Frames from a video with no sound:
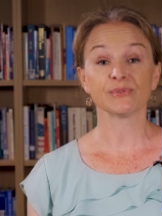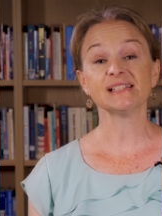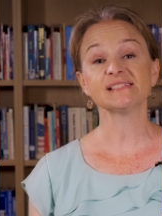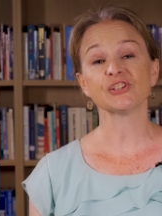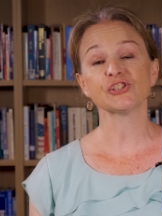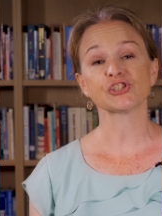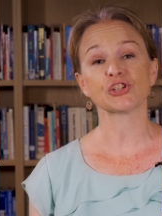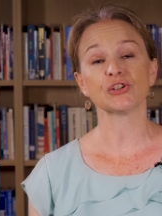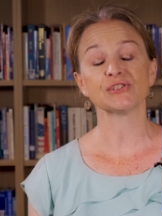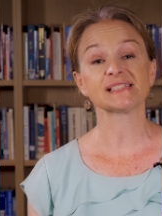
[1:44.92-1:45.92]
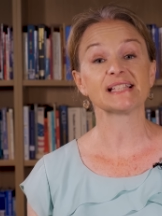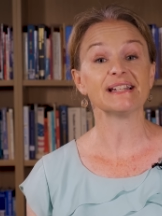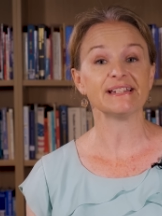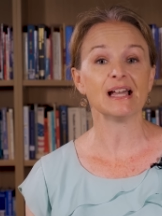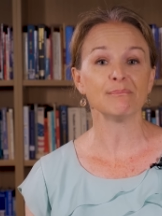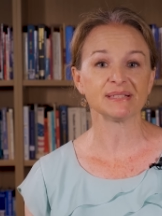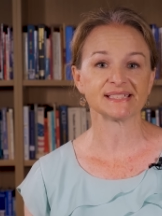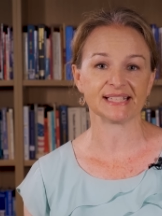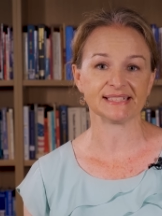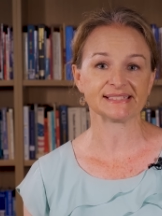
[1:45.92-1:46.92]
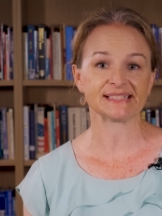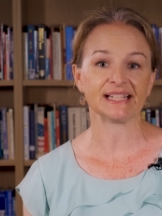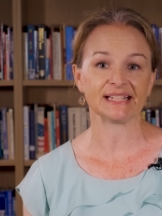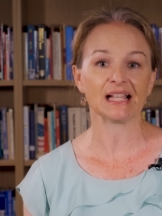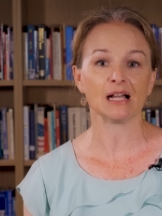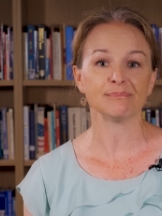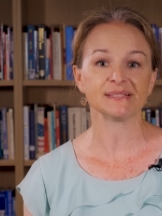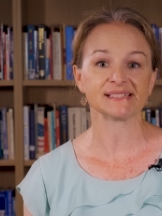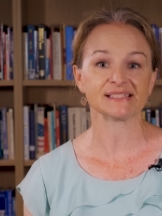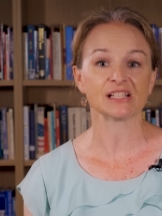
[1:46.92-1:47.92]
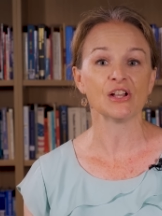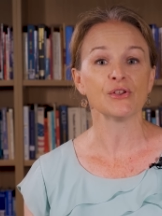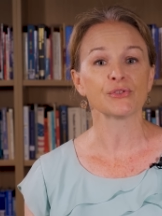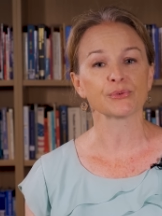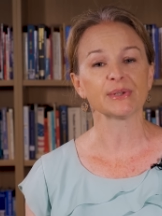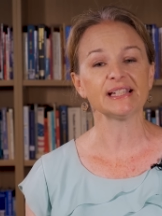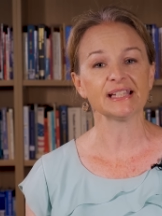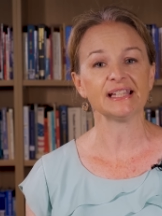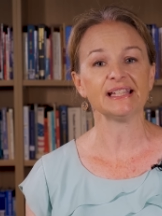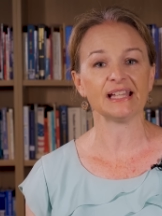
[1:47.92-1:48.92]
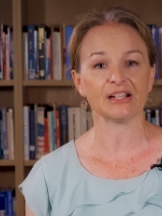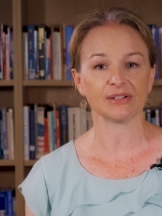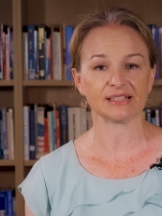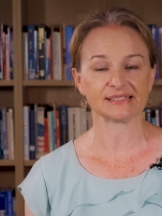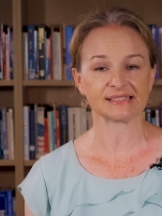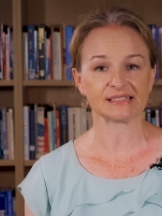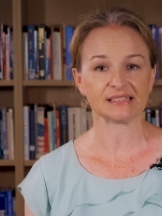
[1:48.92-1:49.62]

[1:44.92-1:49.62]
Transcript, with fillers: Research shows that number sense encompasses three key areas.